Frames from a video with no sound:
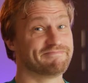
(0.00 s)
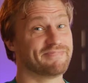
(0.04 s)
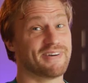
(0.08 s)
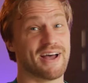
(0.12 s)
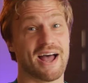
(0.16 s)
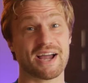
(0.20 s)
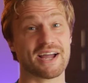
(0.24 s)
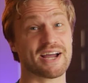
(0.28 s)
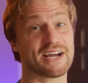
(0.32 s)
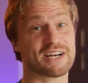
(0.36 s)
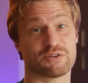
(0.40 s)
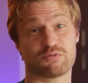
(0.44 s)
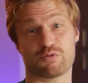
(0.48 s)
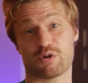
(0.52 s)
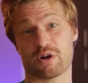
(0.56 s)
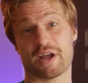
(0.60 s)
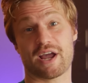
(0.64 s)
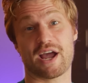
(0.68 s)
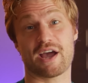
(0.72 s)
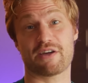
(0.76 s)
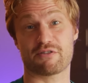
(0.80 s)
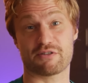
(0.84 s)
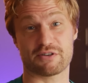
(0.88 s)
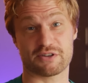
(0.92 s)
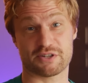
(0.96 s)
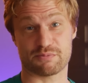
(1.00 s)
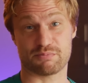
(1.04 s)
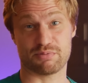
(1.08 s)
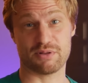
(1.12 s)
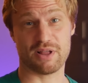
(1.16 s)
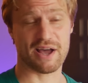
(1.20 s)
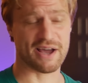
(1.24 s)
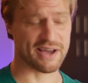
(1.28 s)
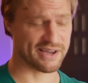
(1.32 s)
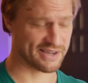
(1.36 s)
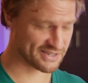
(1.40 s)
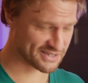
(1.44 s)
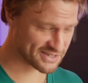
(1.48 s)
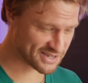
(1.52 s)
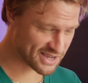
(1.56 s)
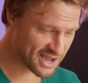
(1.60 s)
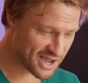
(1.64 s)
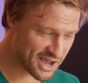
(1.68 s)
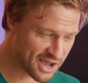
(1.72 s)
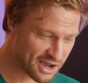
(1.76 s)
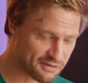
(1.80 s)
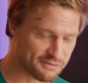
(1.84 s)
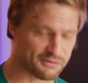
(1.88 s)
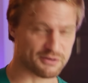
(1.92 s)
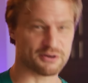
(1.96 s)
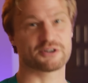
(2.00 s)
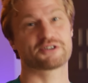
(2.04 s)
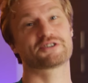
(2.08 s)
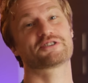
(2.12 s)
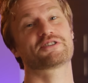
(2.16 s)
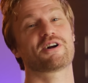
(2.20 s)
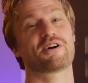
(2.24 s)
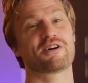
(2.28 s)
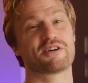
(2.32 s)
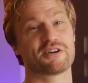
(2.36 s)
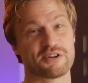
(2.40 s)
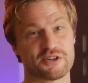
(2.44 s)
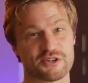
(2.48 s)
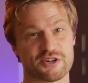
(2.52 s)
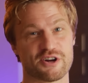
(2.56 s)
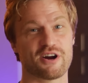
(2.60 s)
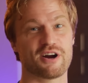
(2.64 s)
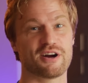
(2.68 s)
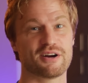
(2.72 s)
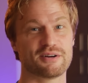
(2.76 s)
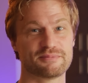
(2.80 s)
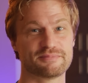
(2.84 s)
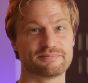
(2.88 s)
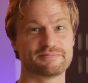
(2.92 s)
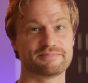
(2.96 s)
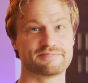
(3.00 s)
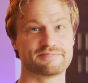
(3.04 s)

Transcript: I got to work gathering supplies for a star in a jar.